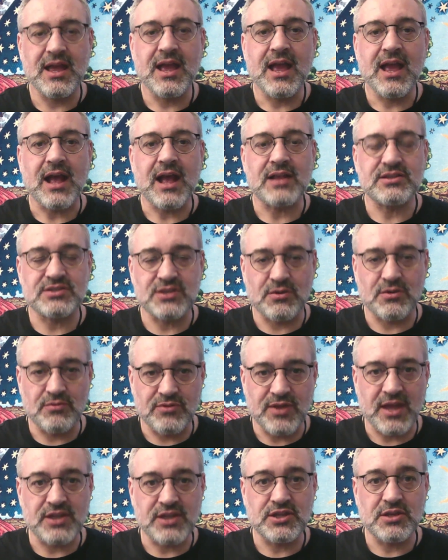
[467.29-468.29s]
and so
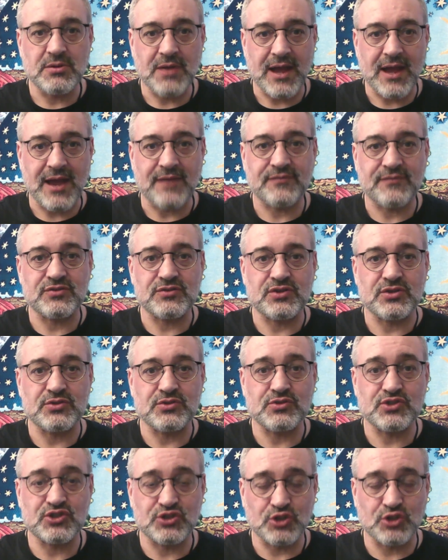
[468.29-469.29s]
then you have to
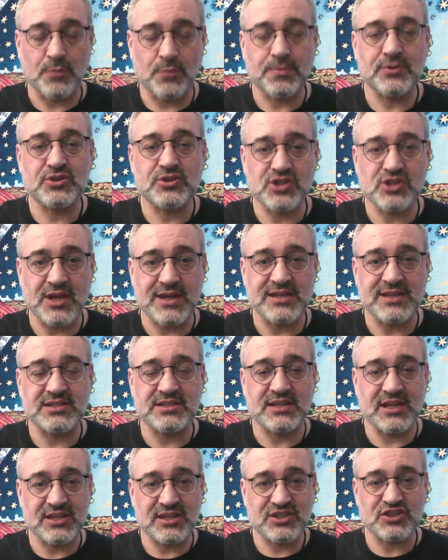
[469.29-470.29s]
stop chasing it
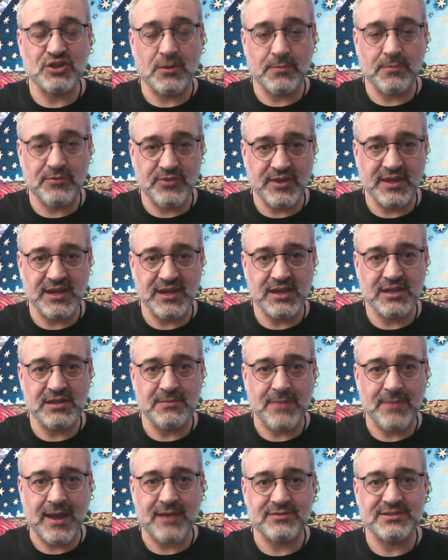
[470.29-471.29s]
and stop thinking
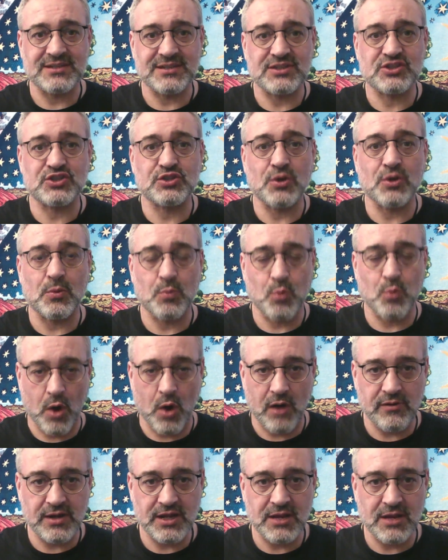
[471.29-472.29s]
about it, stop
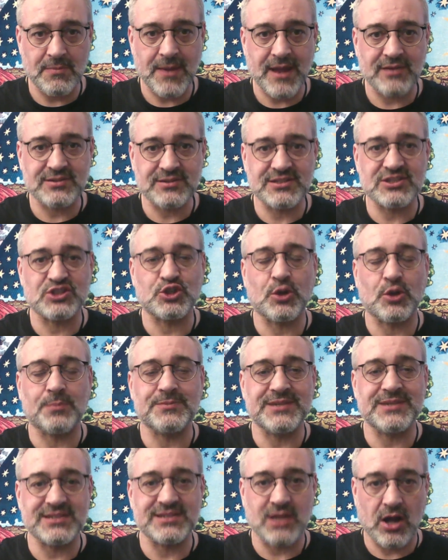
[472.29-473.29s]
worrying about it, stop
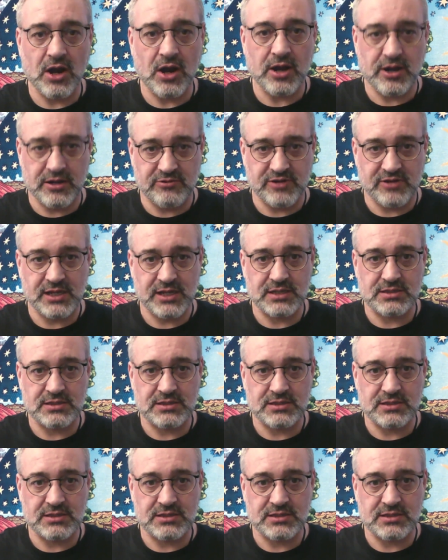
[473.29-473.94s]
desiring it.